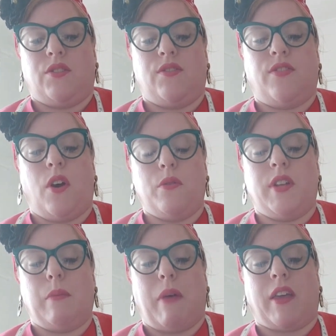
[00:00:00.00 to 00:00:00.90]
just folding
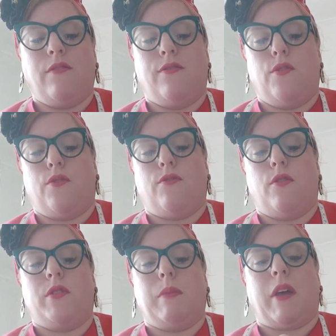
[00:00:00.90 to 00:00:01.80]
it back and forth,
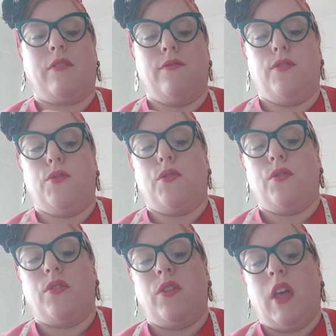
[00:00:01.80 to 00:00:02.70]
folding it back and
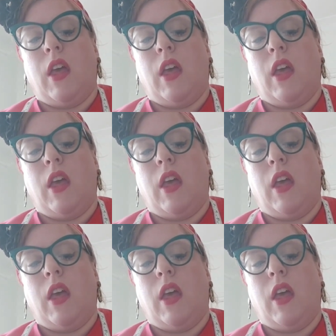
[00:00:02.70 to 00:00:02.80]
forth,